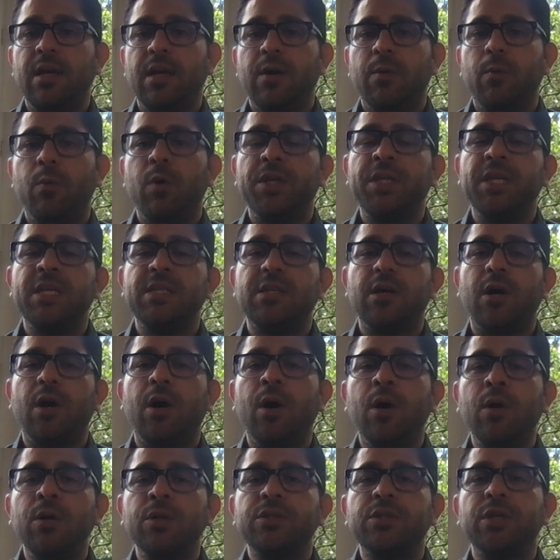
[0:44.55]
What is
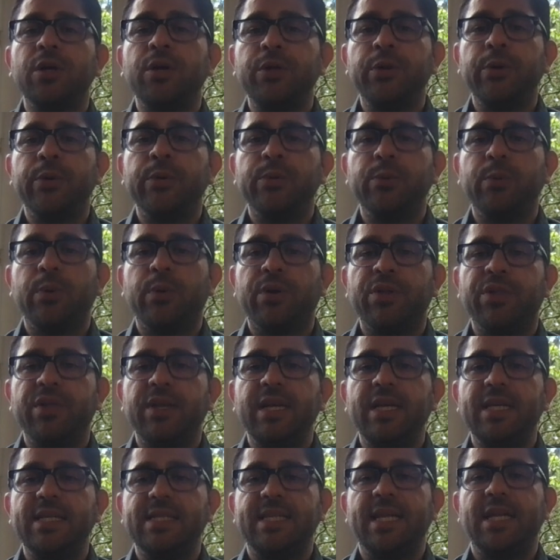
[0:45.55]
also
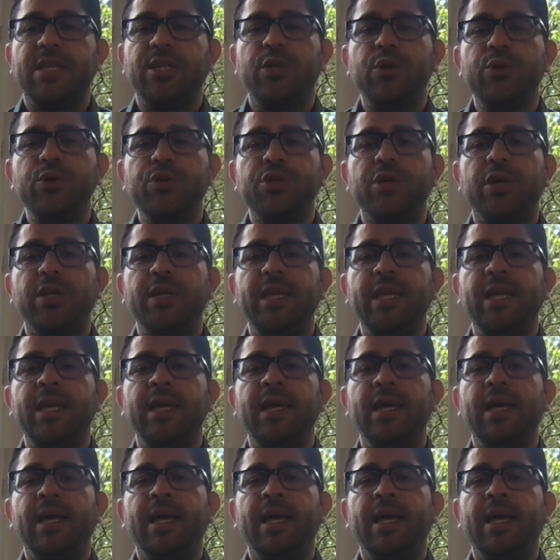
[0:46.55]
noteworthy is that usually,